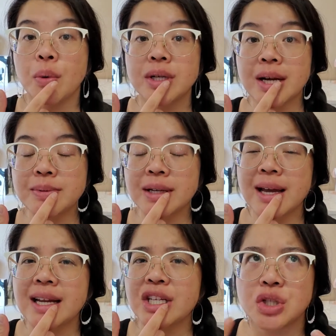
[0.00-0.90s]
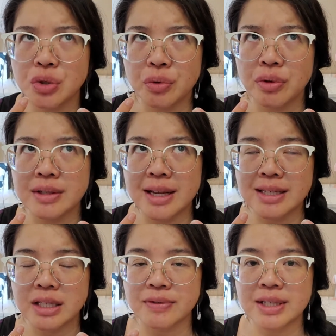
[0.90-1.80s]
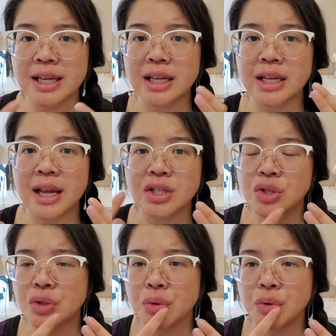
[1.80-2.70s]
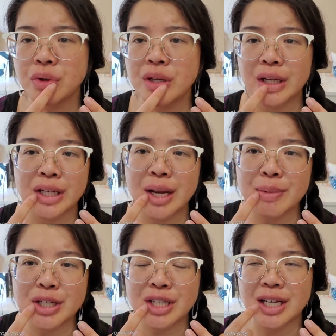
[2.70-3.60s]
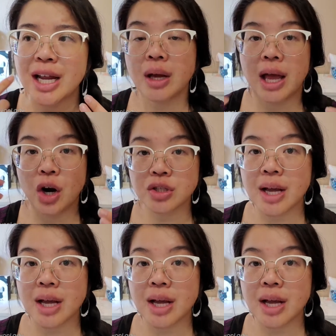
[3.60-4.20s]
which helps to kind of like soothe sensitive skin and soothe the damaged skin. It also